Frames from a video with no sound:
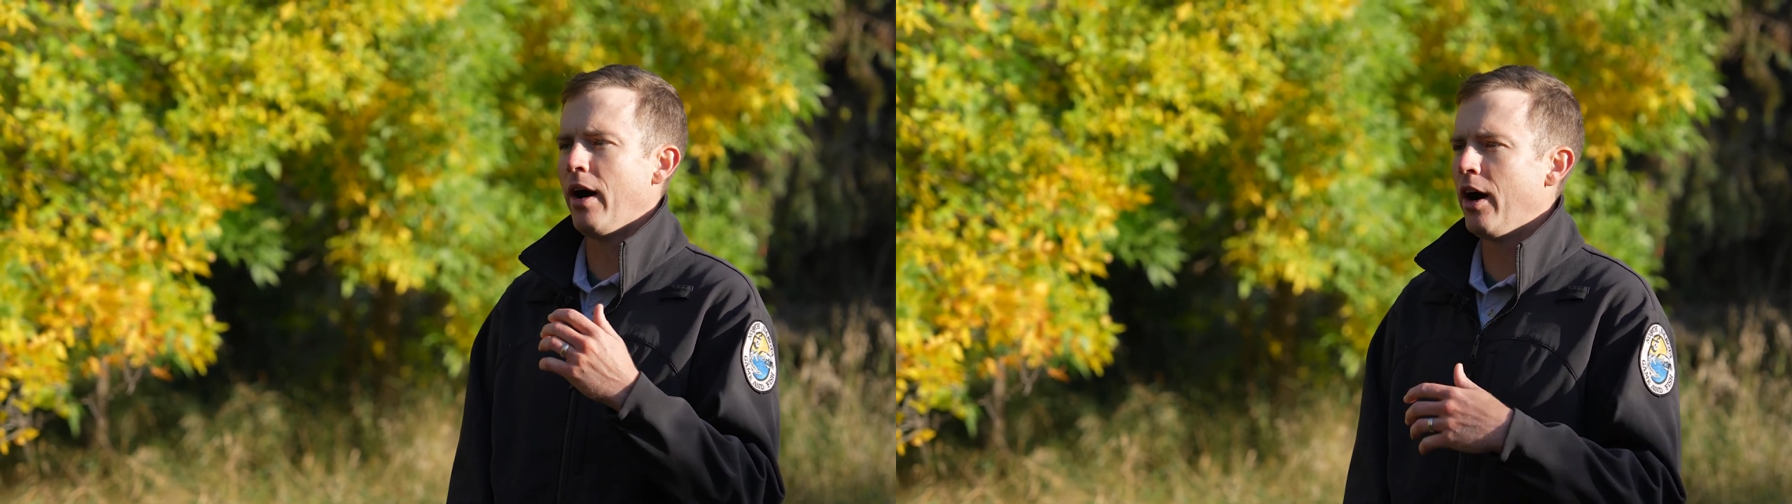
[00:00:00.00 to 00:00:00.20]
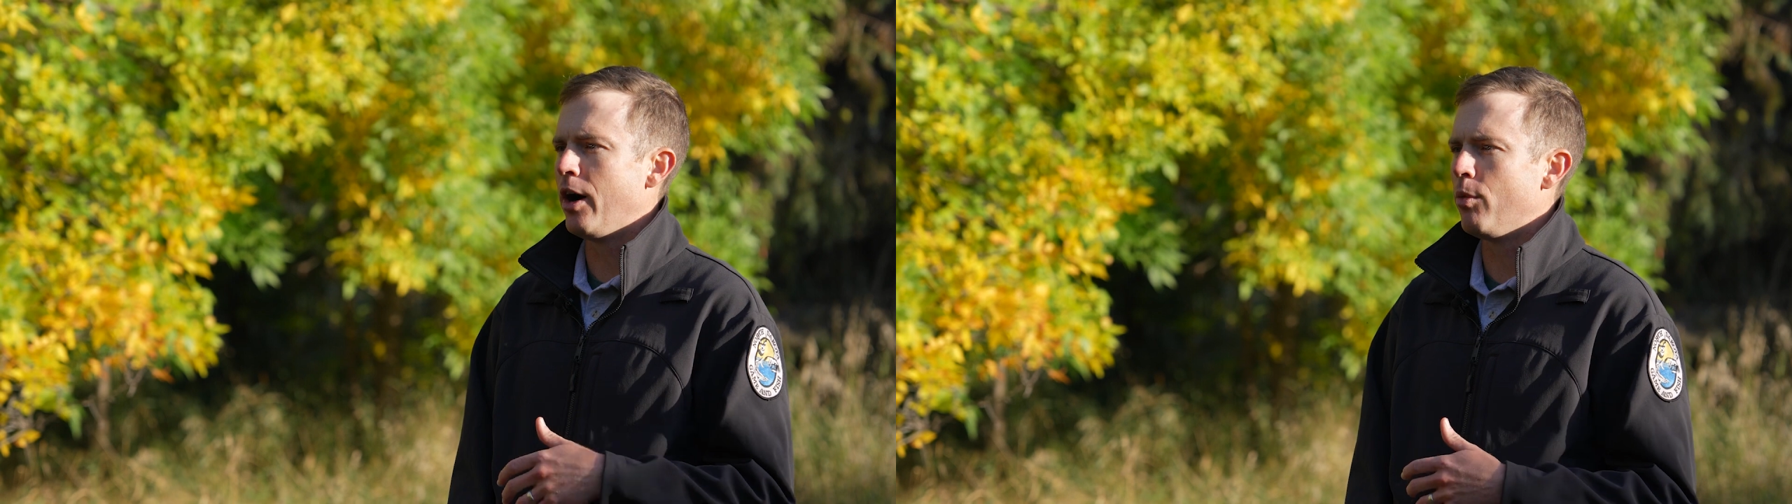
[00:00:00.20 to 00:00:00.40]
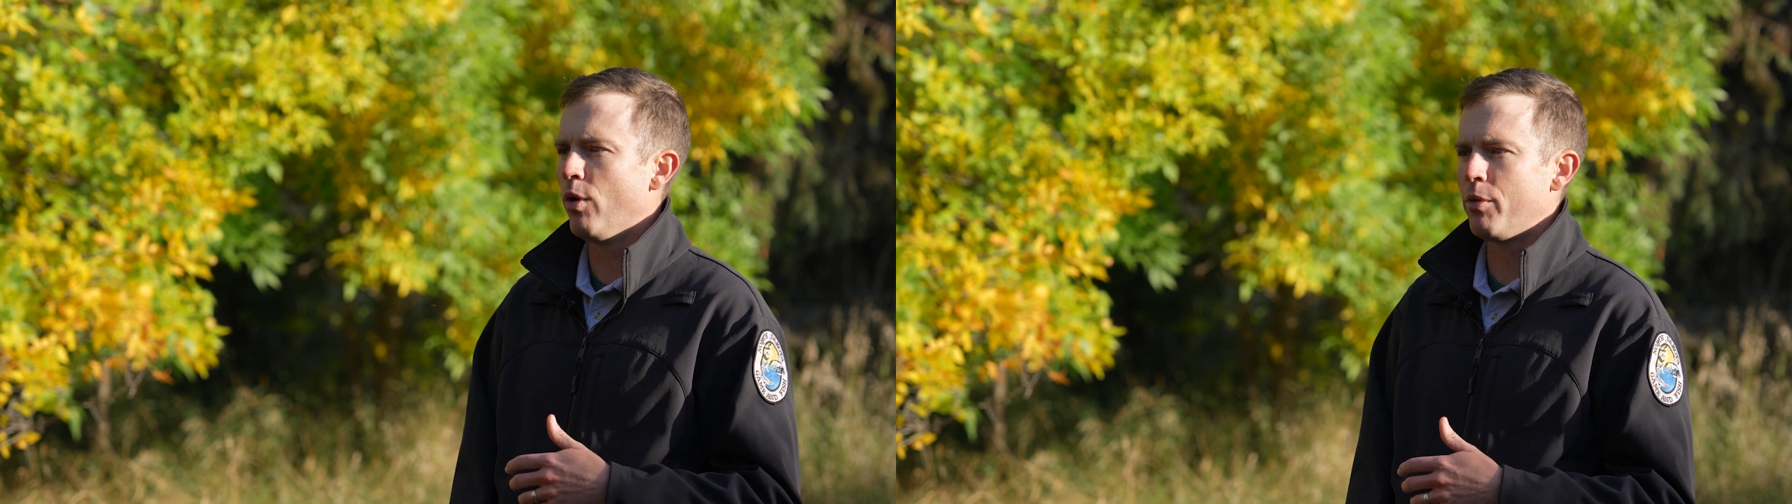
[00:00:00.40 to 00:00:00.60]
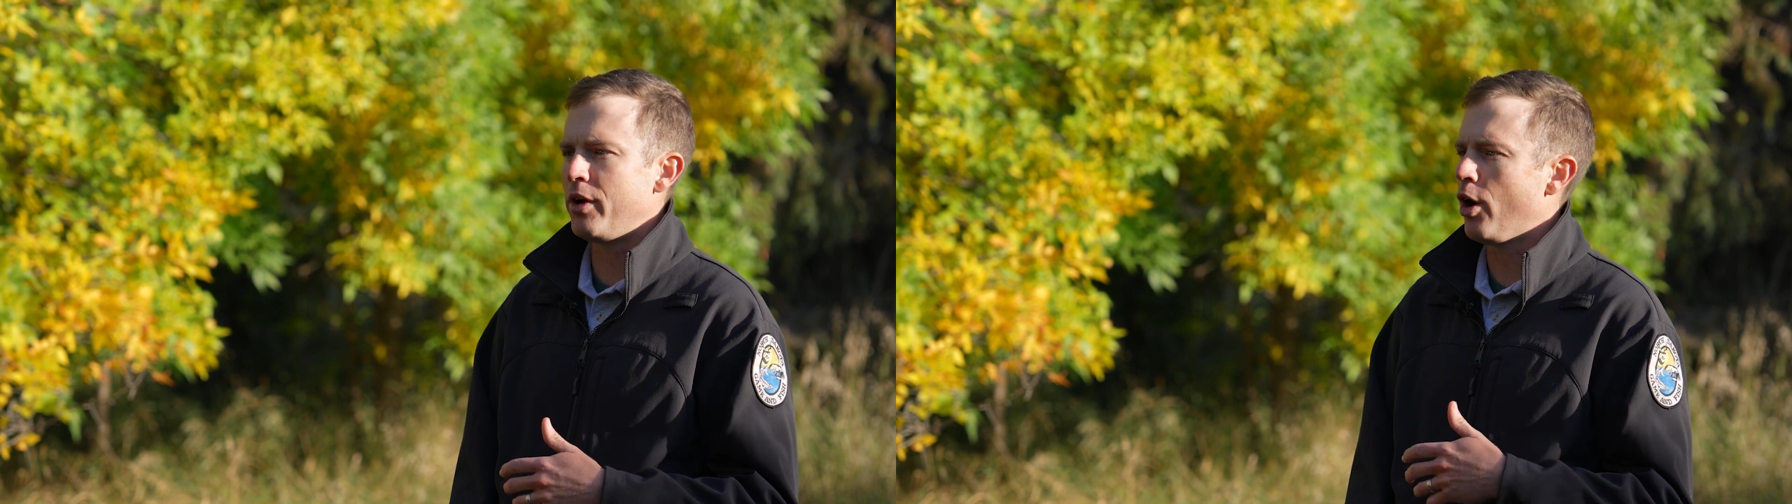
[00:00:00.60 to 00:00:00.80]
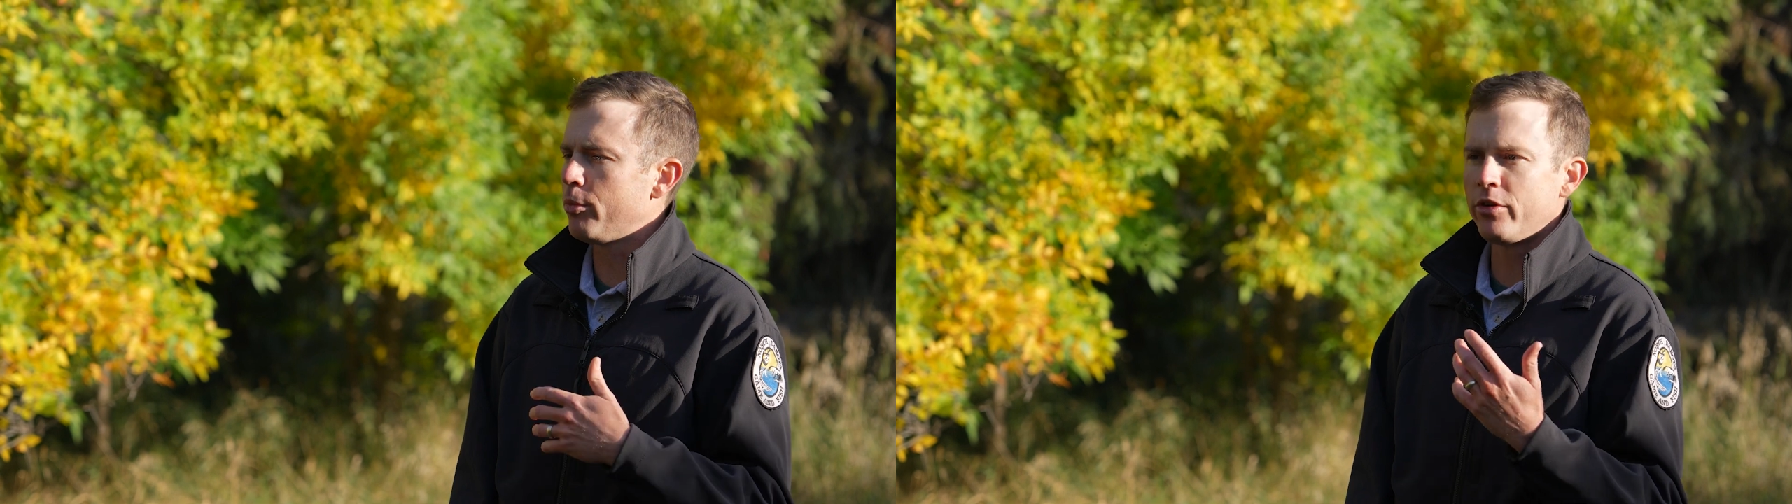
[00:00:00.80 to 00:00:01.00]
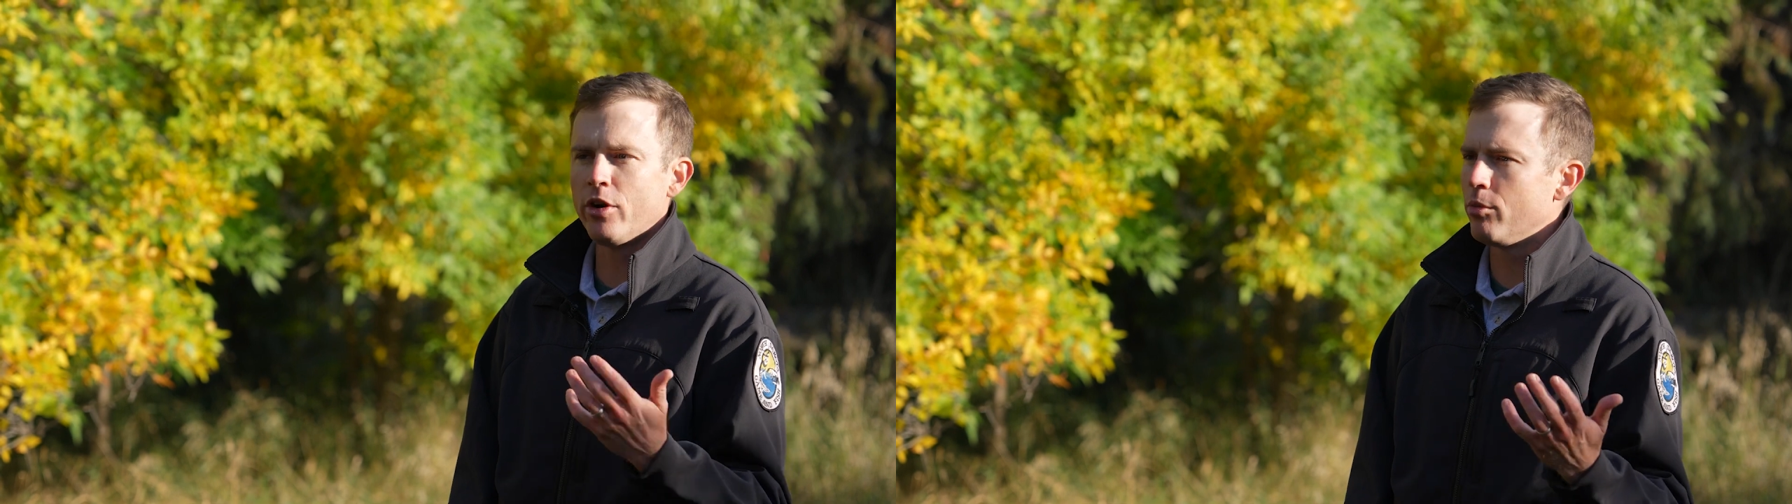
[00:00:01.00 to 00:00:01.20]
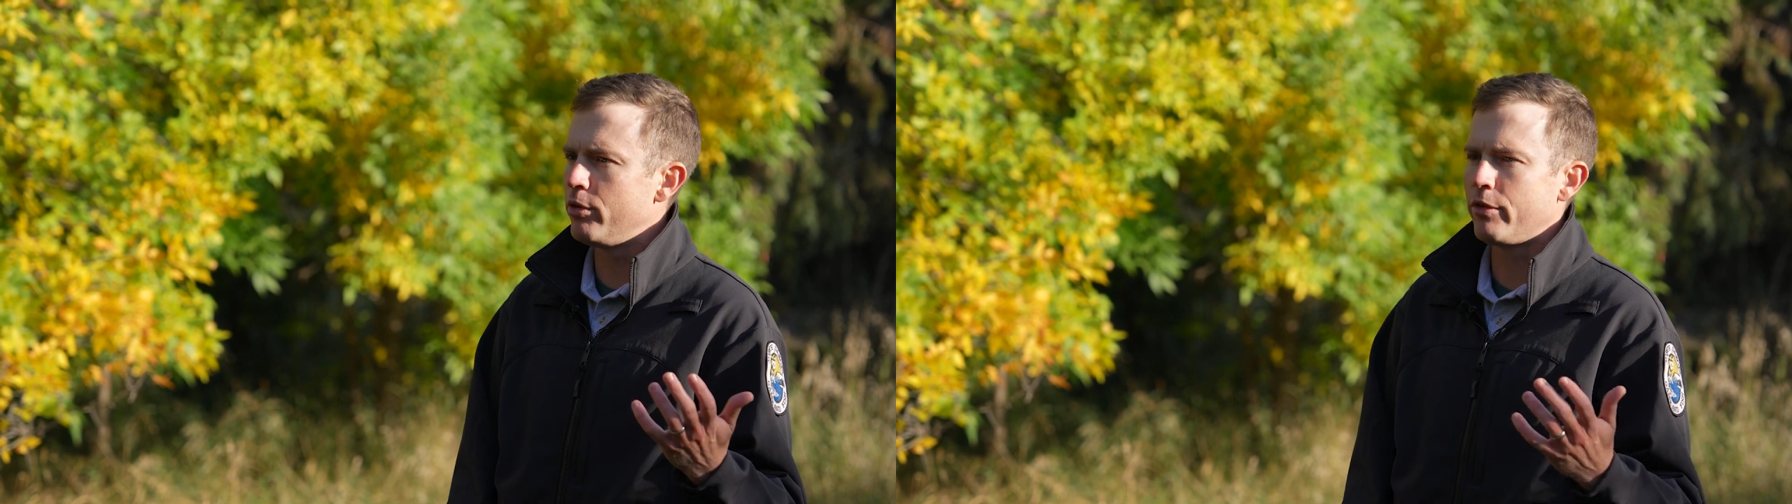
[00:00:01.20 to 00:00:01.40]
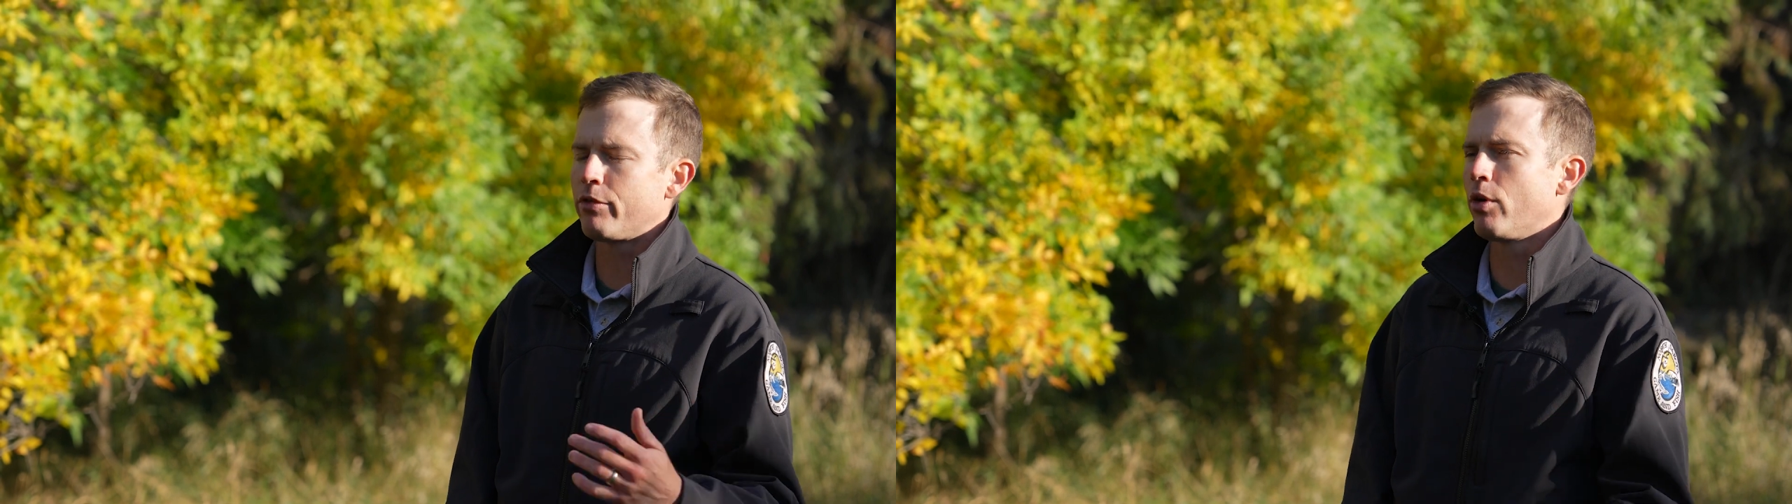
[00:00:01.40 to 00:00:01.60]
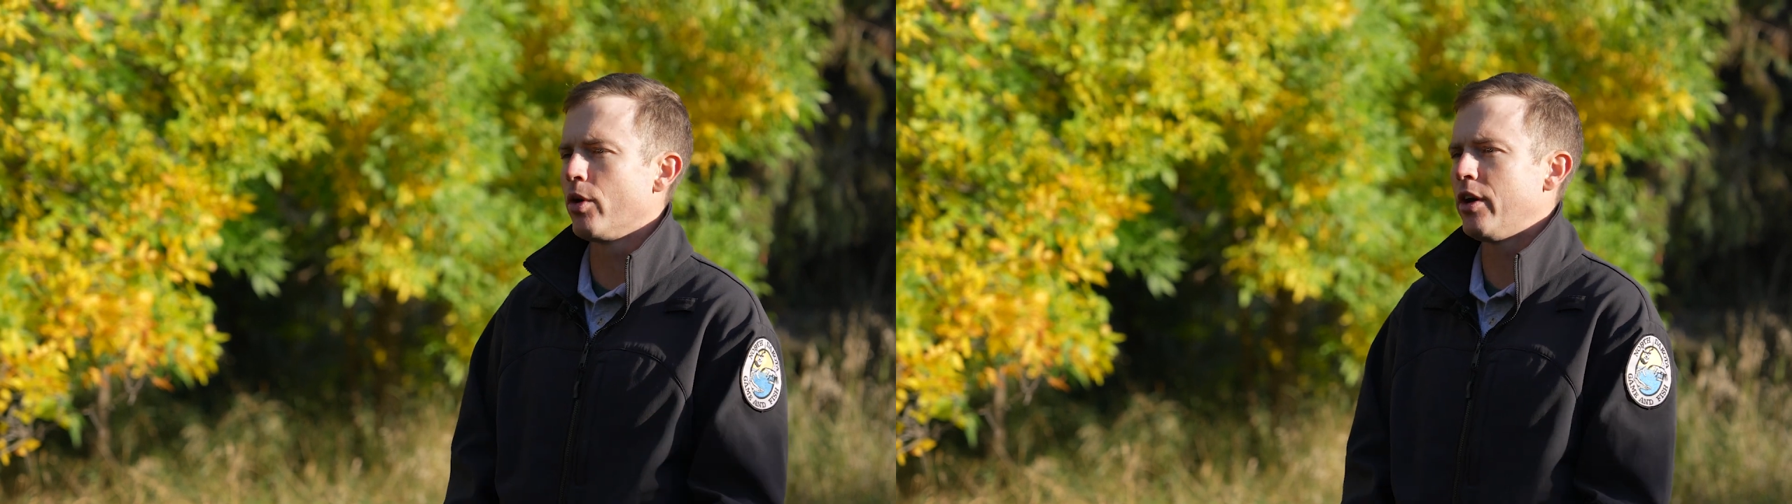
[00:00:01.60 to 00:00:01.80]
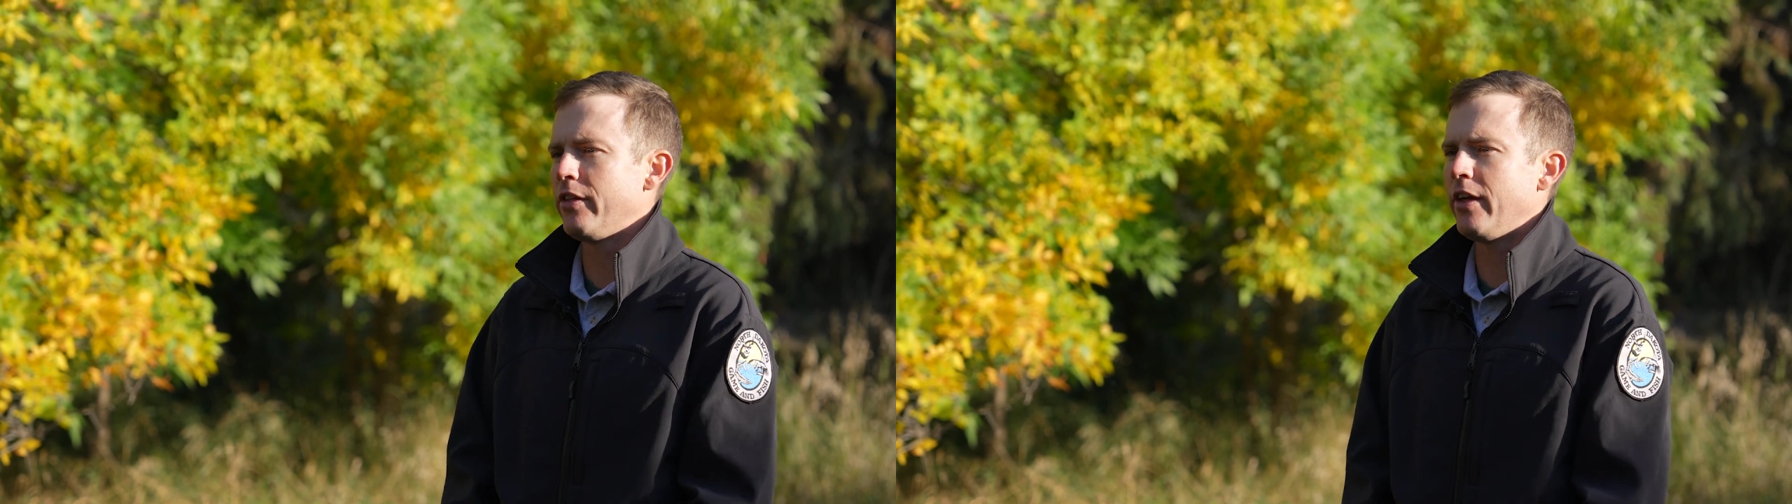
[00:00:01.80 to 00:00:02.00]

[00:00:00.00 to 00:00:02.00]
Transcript: uh, what we hope to know moving forward,